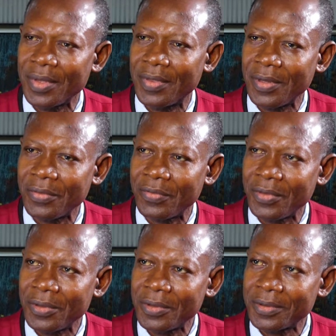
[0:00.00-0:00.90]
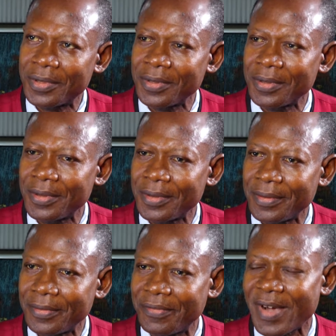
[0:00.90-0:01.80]
with a view to
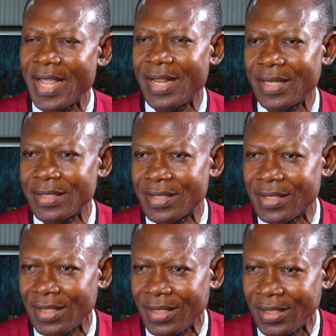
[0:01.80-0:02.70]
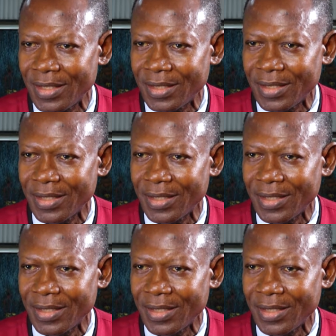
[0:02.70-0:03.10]
financing